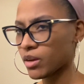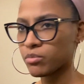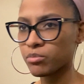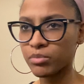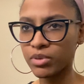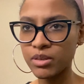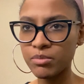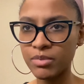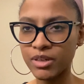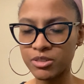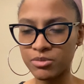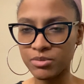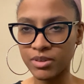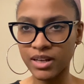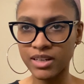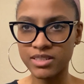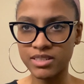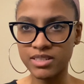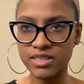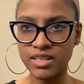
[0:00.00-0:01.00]
pretty much what I
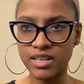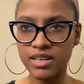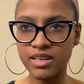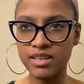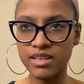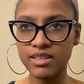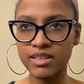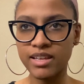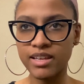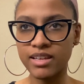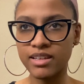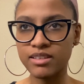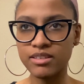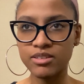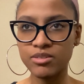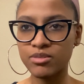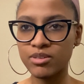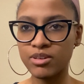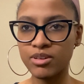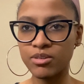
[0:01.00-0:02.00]
just said, that
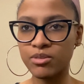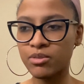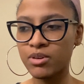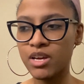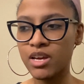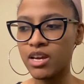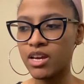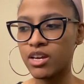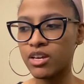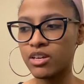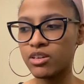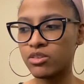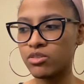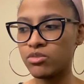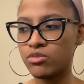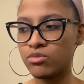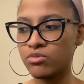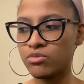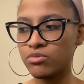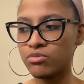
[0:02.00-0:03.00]

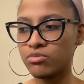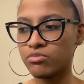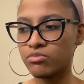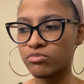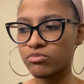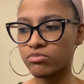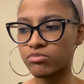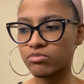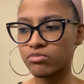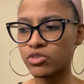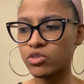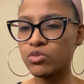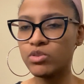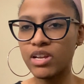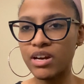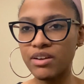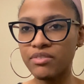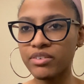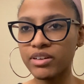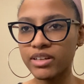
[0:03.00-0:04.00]
you
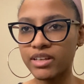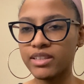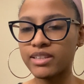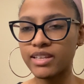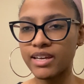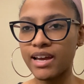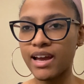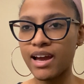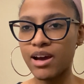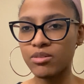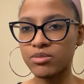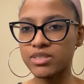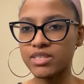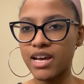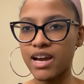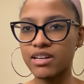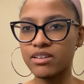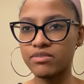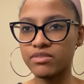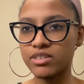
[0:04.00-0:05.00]
never get that
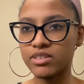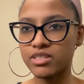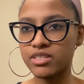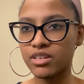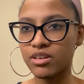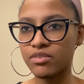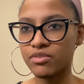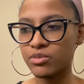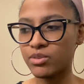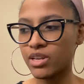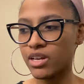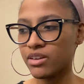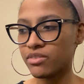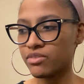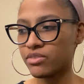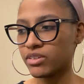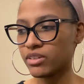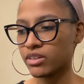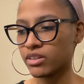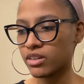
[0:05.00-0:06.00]
outside of yourself. You
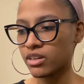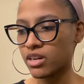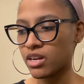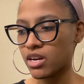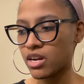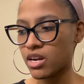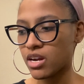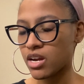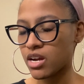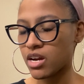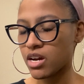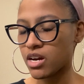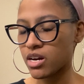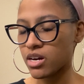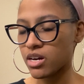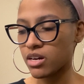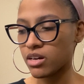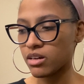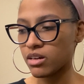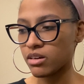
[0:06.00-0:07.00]
never
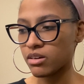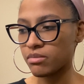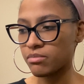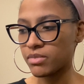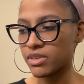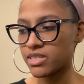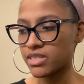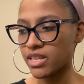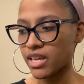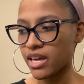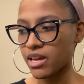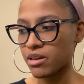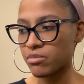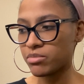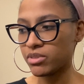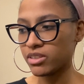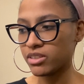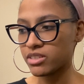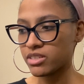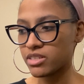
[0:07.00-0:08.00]

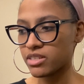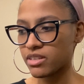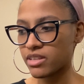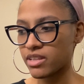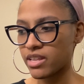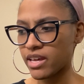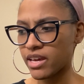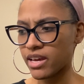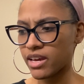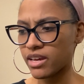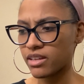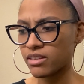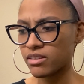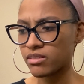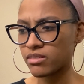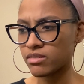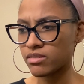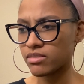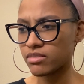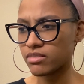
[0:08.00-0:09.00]
establish that
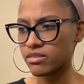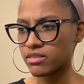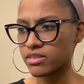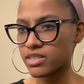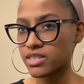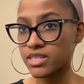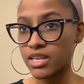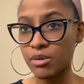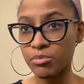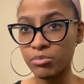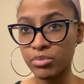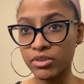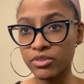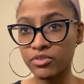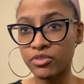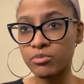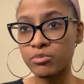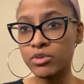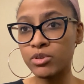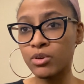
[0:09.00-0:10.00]
separate
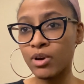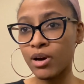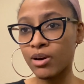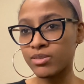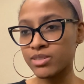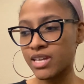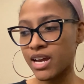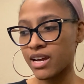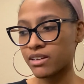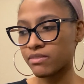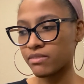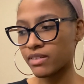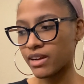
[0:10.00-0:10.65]
from you outside of